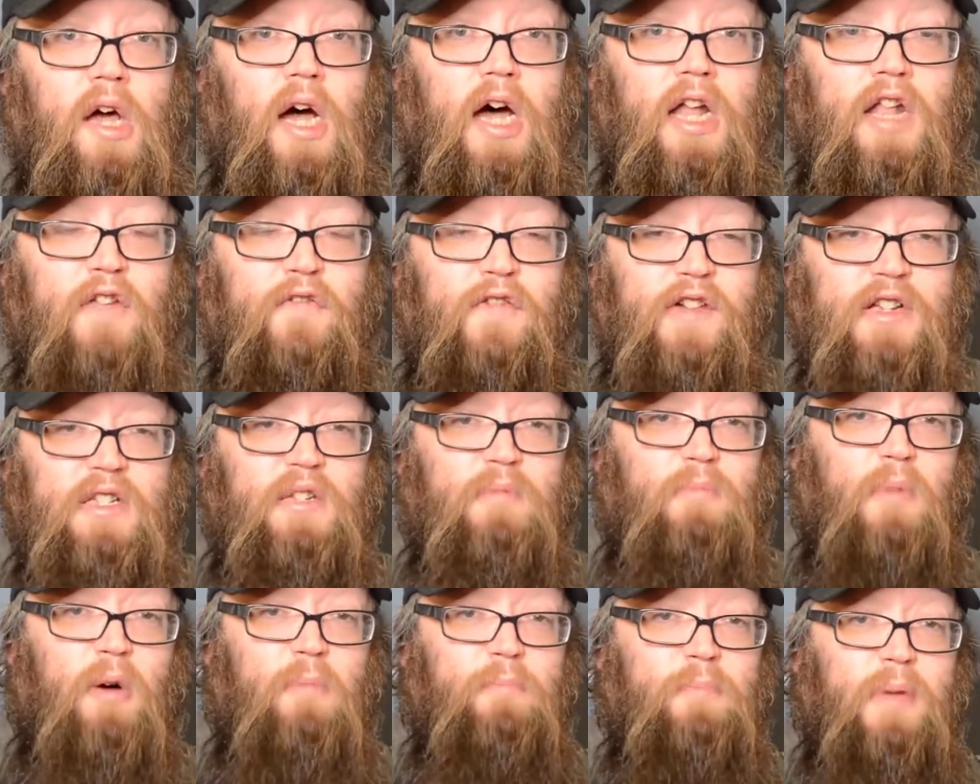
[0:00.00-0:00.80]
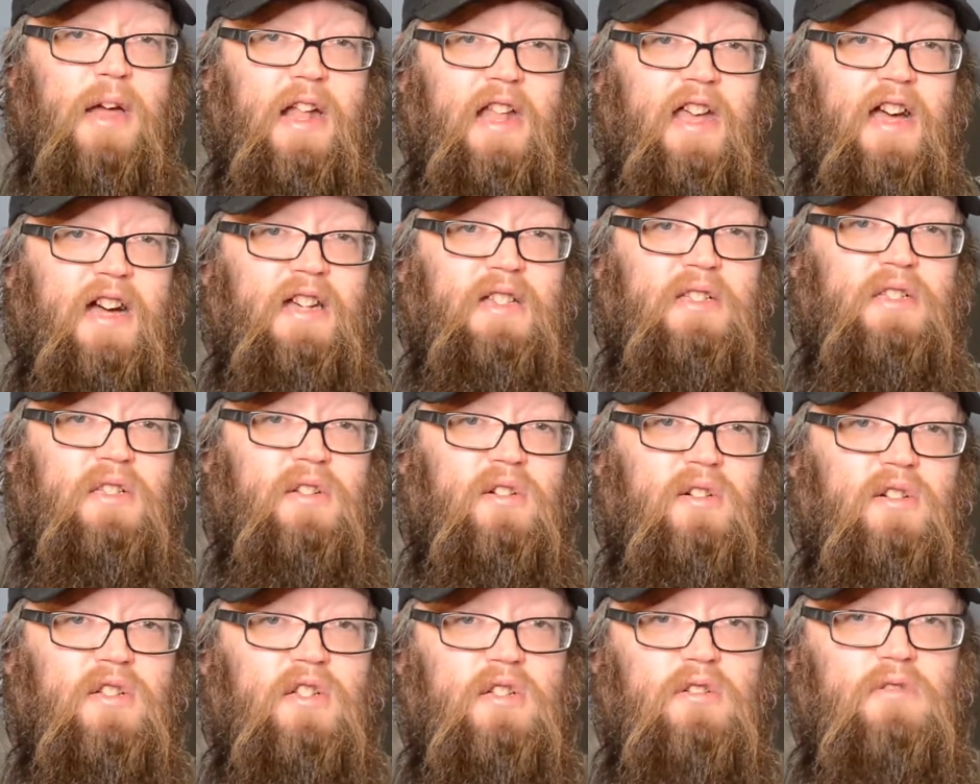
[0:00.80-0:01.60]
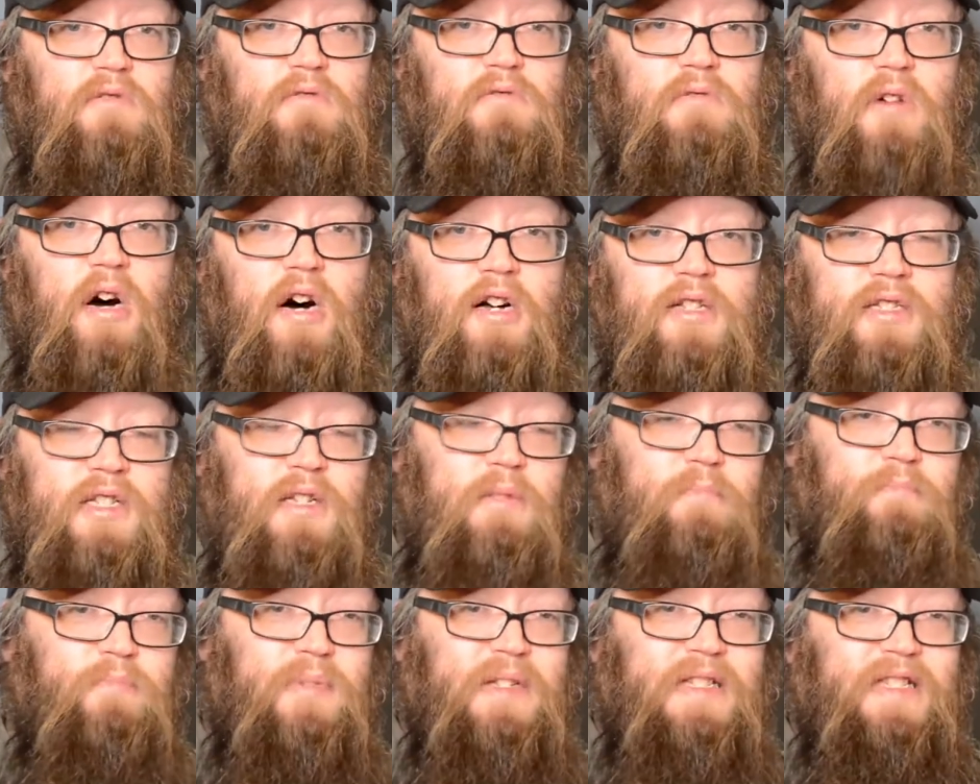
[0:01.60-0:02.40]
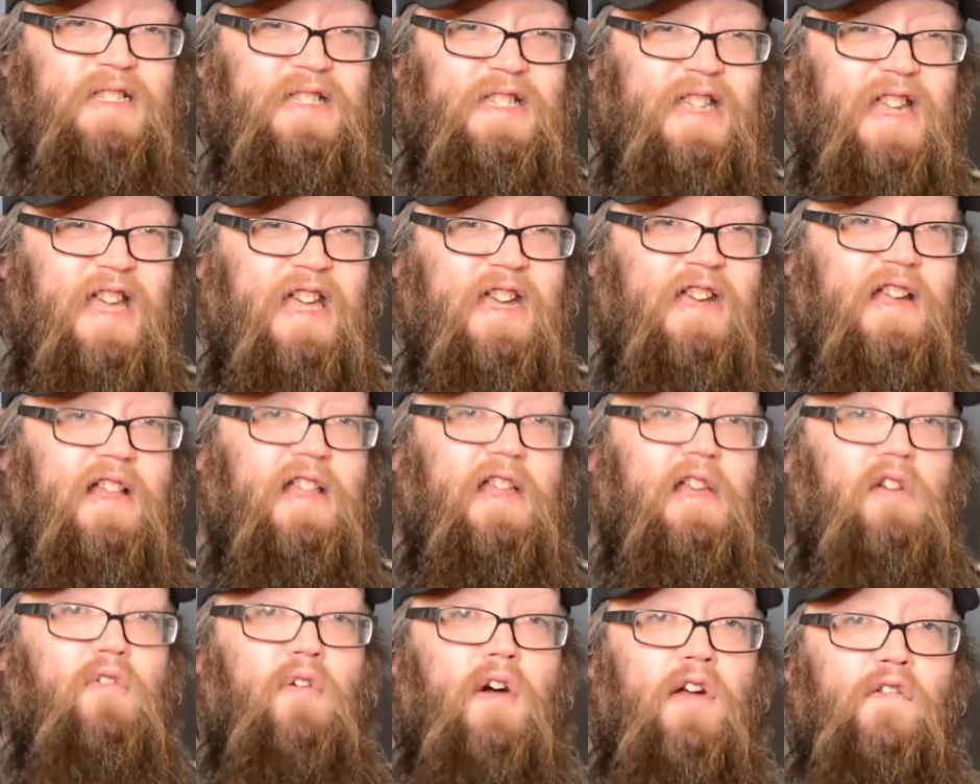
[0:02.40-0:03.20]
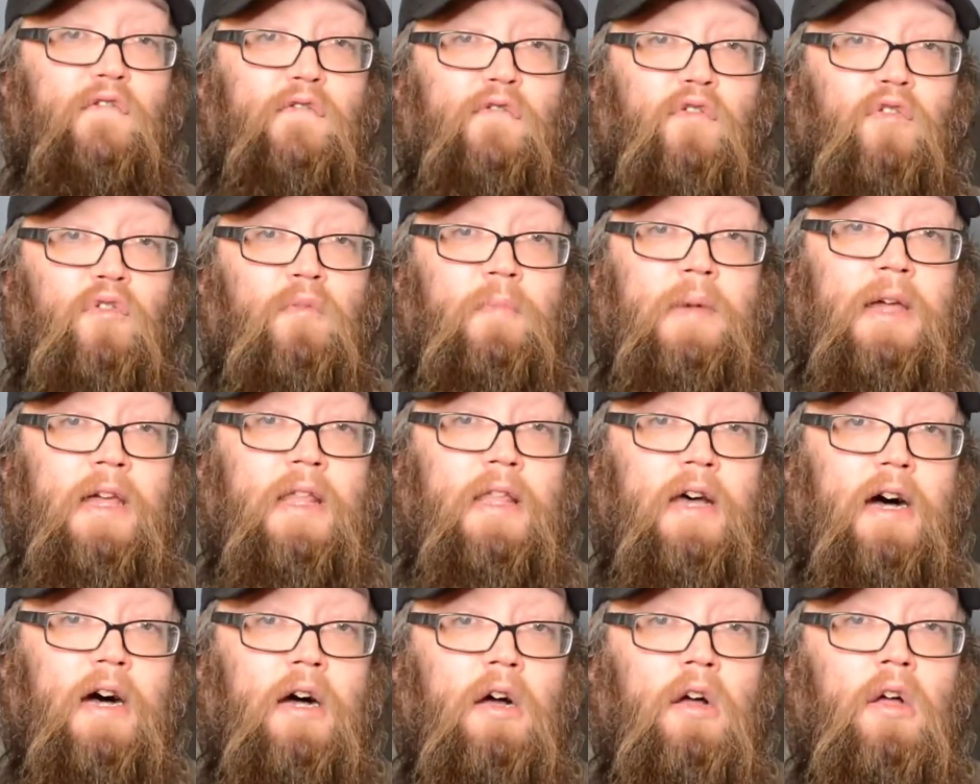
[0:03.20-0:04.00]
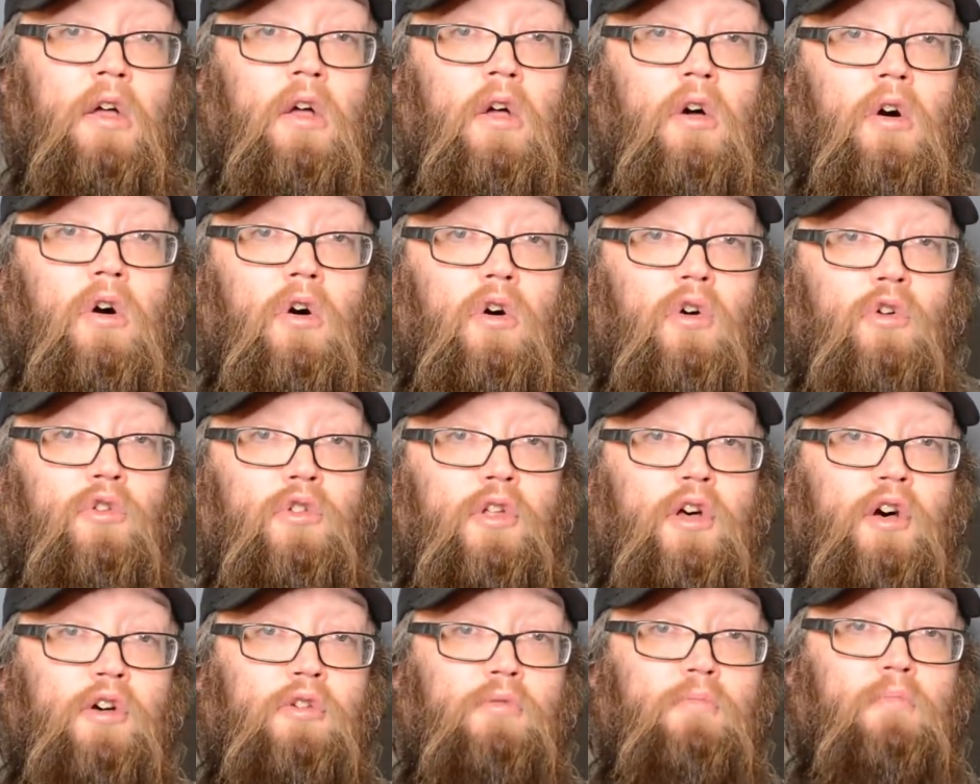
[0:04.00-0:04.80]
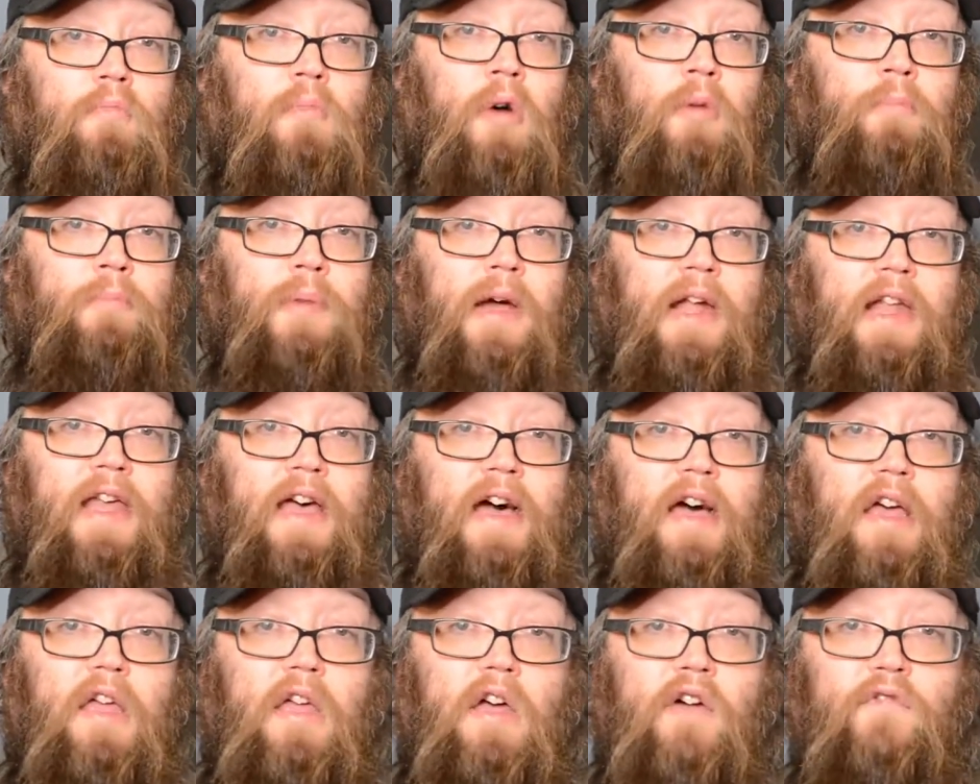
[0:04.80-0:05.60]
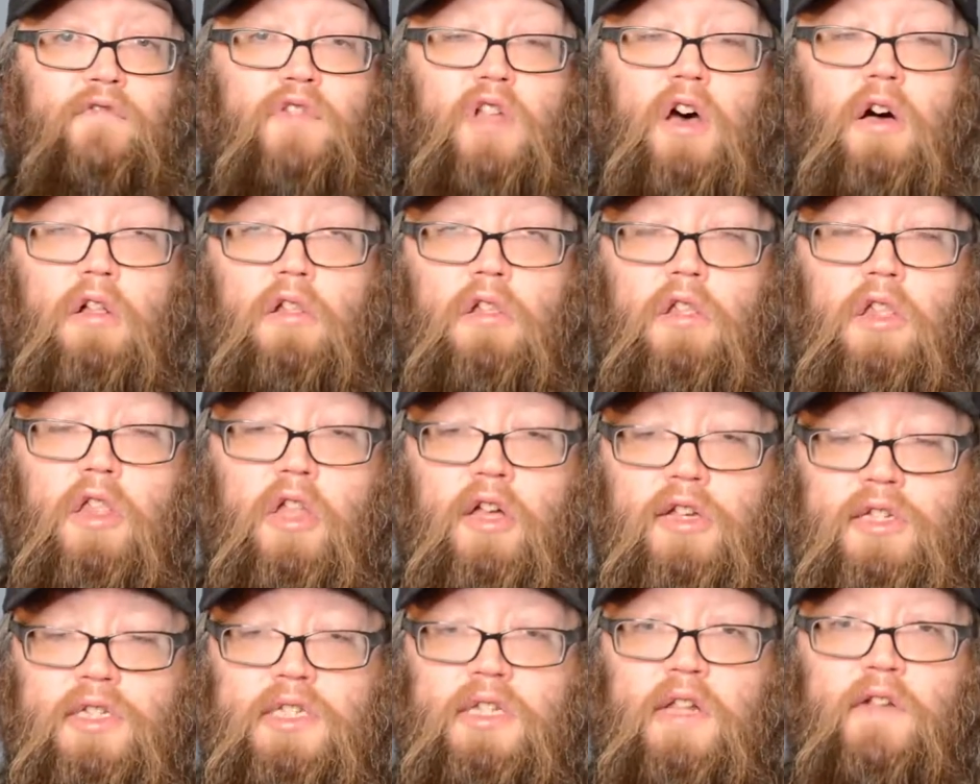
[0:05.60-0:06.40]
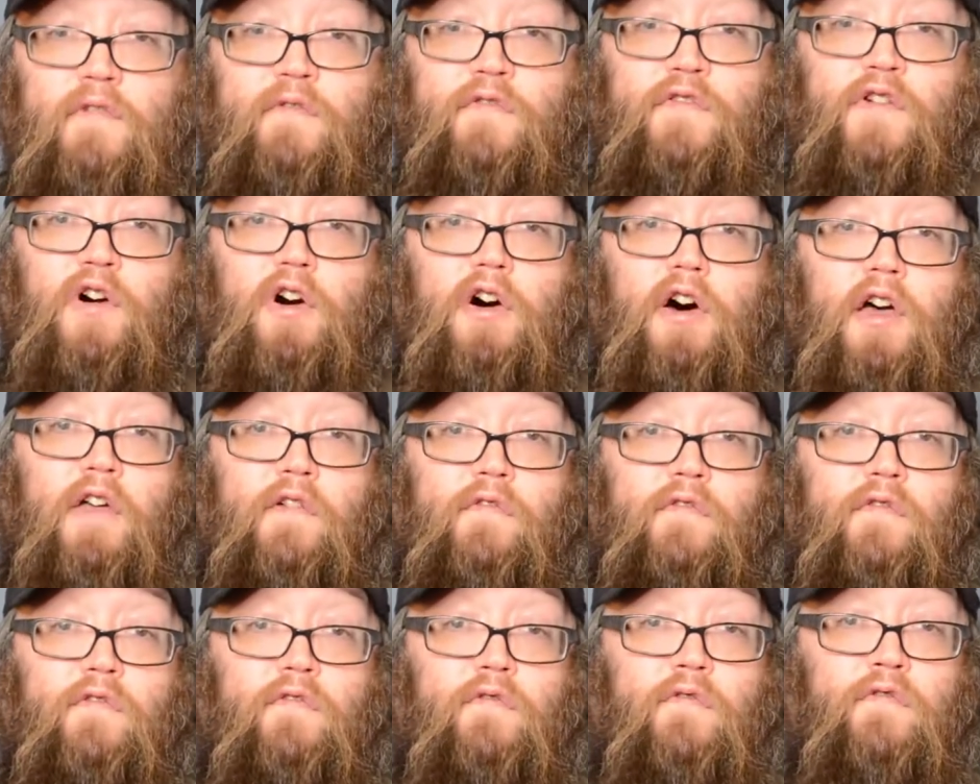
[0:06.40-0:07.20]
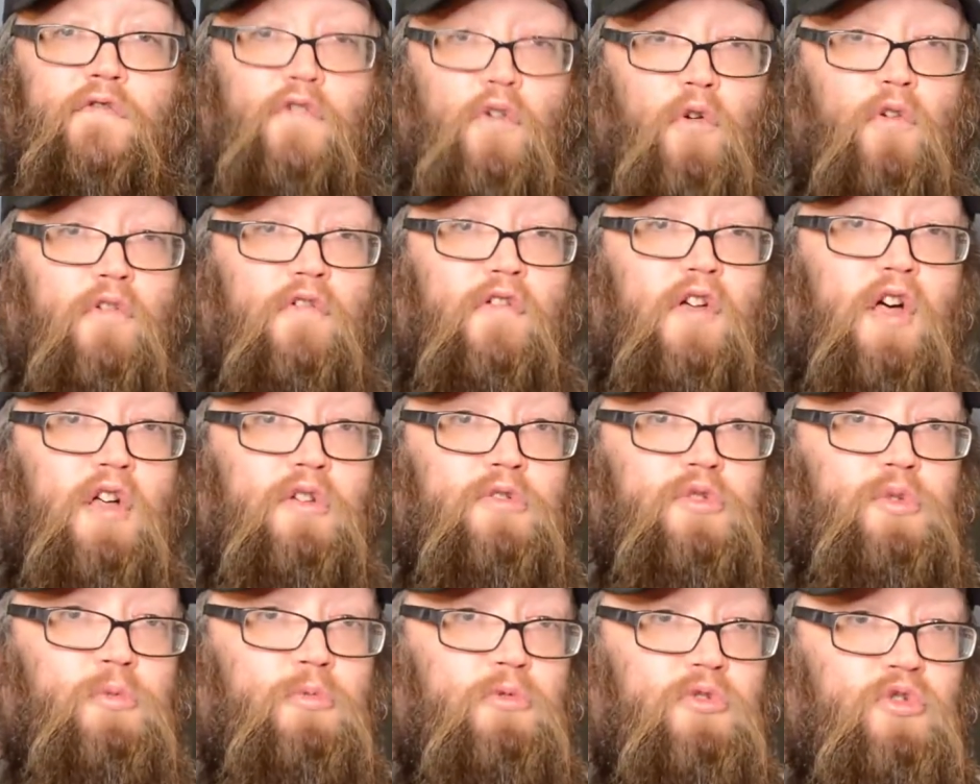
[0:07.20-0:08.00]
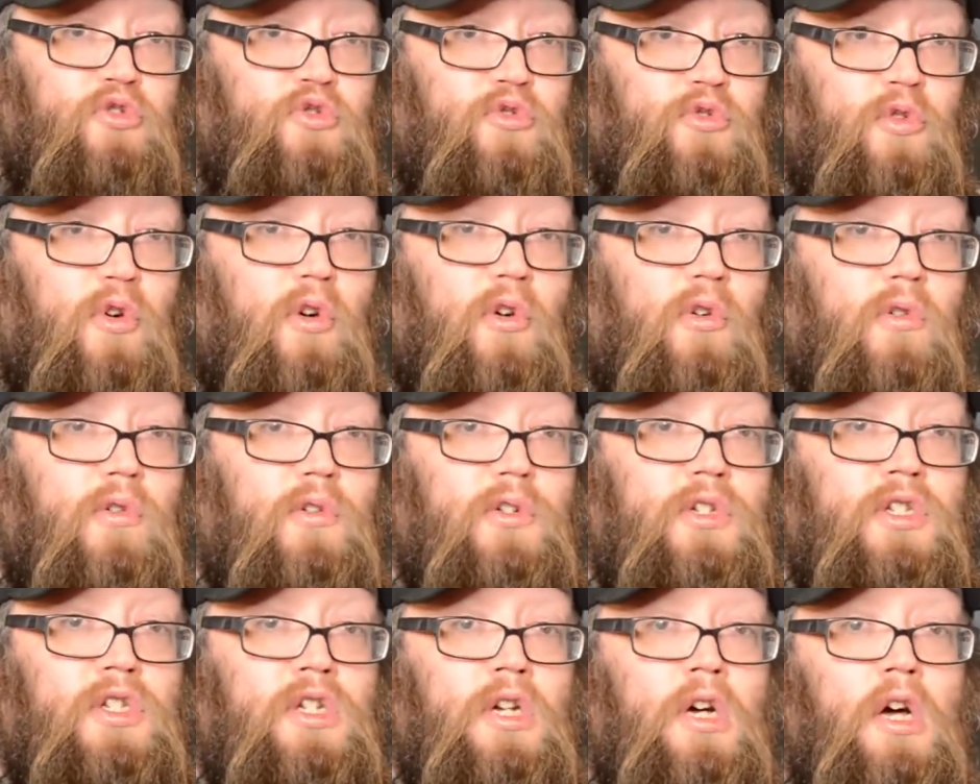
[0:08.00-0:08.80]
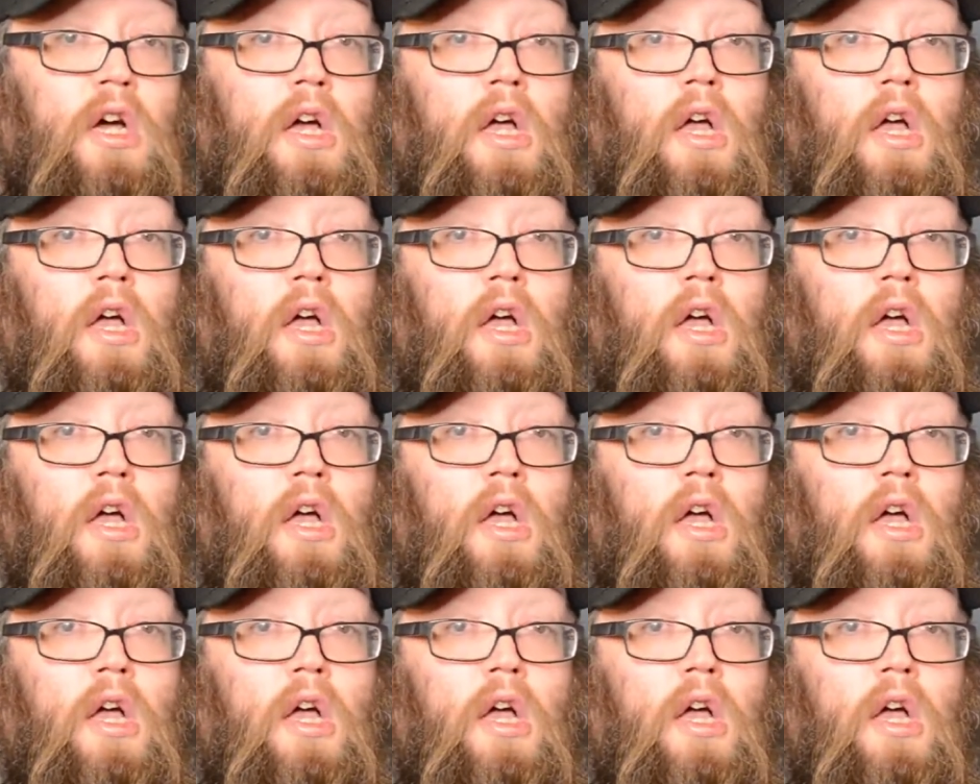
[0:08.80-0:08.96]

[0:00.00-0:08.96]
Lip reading: And they're facing Montpellier's side, who aren't in particularly great form either. Although Montpellier have not lost in five, four of those were draws.